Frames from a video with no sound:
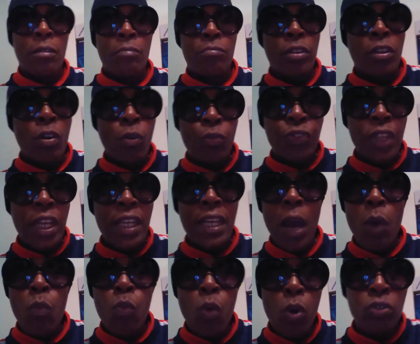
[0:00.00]
But don't think
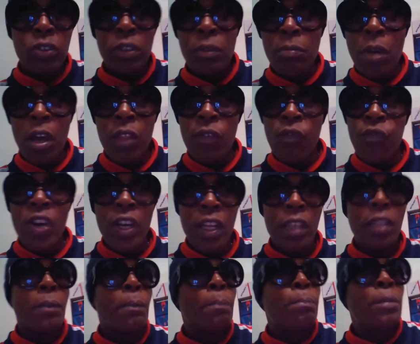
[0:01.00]
I want the motherfucking
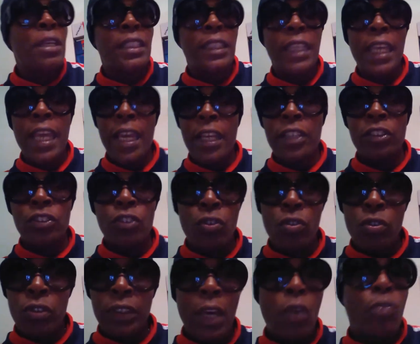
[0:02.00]
little pissy ass
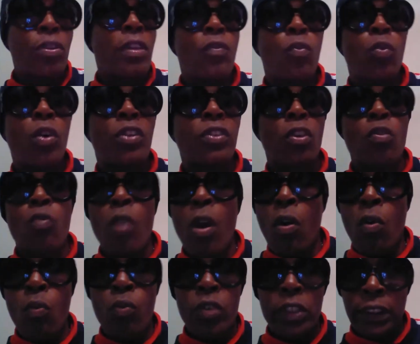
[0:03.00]
girls. I don't even want the
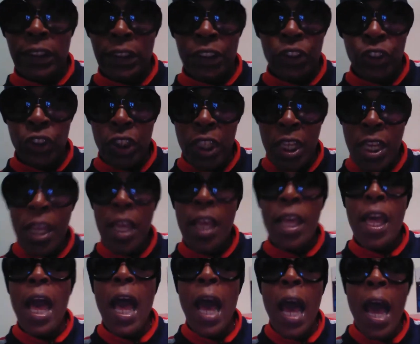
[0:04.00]
grown ones and shit.
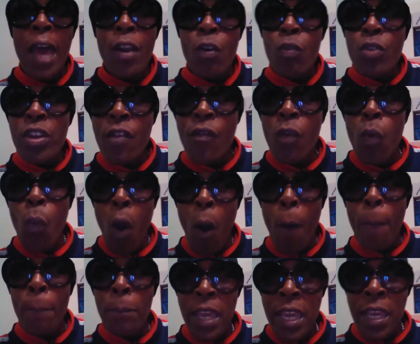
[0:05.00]
I don't even
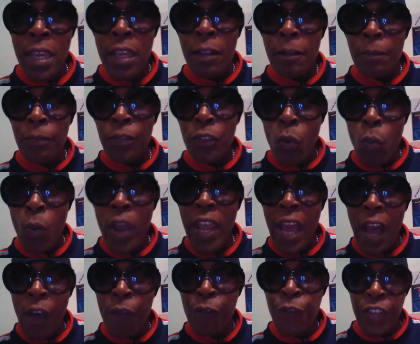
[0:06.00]
want me the way
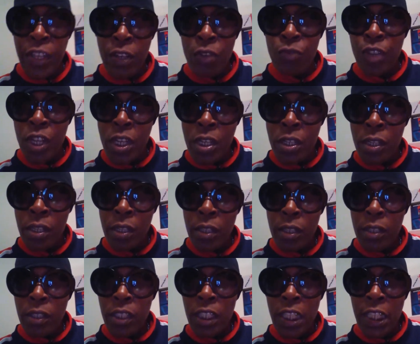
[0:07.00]
I feel, nigga.
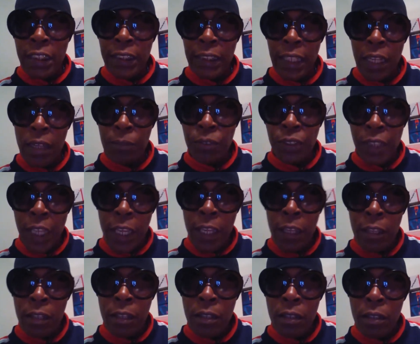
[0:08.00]
You understand what I'm saying?